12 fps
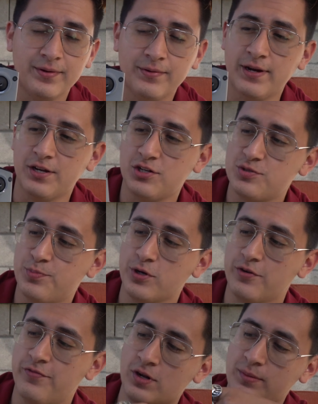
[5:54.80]
Right? You just put
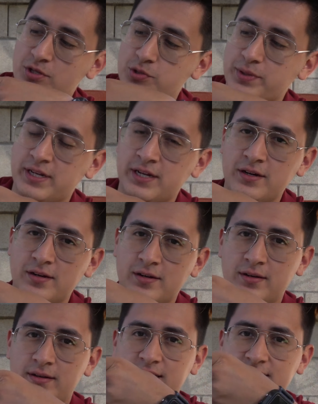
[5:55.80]
your phone in between here,
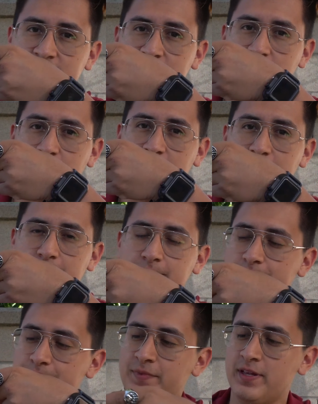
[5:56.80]
extends all the way up,
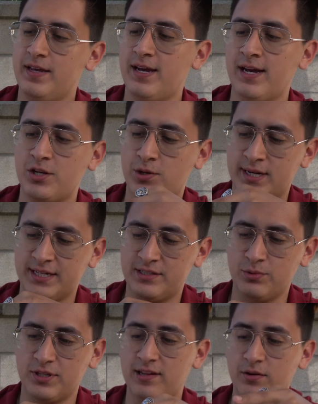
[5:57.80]
and you connect it
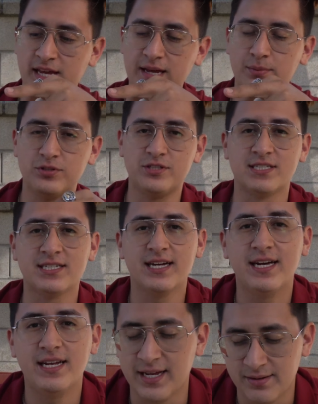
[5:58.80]
with a little cable to the
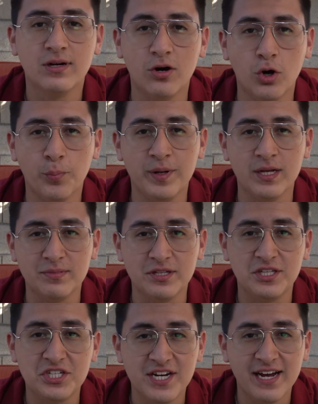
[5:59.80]
side and open up the
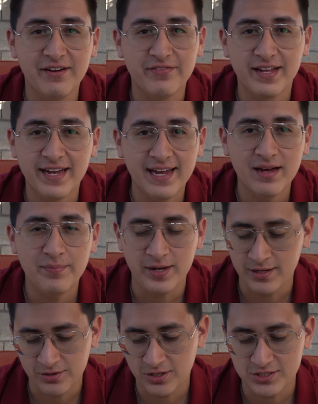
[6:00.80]
DJI Fly app
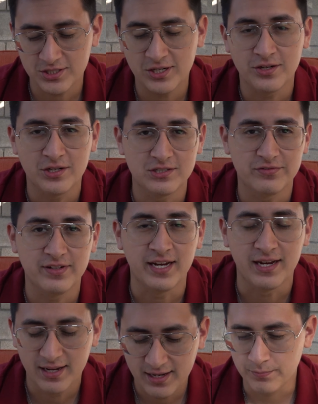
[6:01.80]
and you're good to go, you're good to fly.
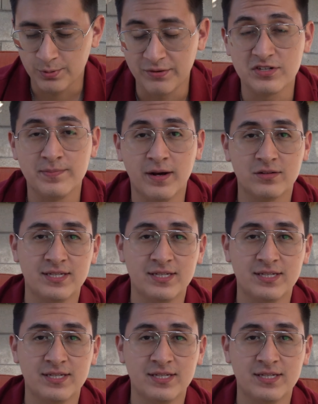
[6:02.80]
Previous models